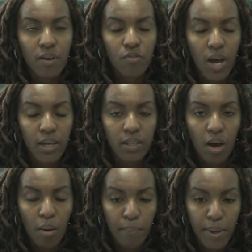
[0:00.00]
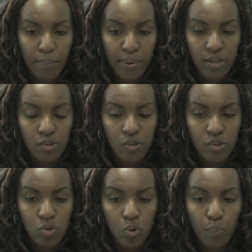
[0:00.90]
rally our members
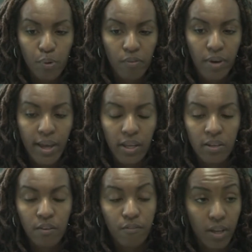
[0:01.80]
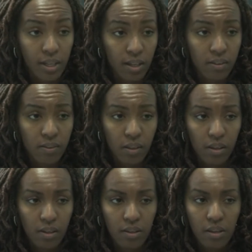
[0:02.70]
to provide financing,